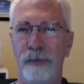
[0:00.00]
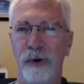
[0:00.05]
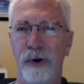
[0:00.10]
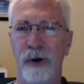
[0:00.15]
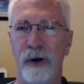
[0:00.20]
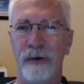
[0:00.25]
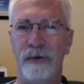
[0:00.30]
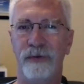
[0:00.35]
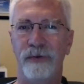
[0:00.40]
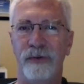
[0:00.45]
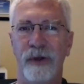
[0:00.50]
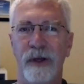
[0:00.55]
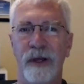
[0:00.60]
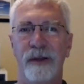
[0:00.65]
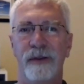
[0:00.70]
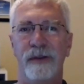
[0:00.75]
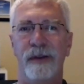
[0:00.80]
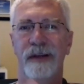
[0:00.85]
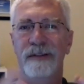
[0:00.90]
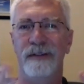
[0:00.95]
books,
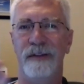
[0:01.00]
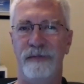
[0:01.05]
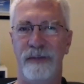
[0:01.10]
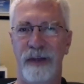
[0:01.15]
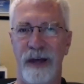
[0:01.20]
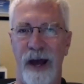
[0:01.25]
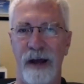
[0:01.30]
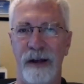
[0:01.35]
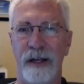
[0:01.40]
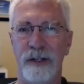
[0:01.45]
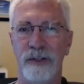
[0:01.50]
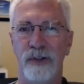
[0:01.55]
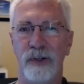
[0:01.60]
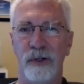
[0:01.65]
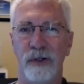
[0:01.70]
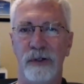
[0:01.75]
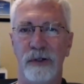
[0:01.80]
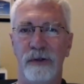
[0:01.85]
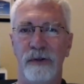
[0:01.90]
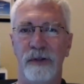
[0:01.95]
things of that
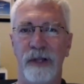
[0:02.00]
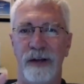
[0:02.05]
nature.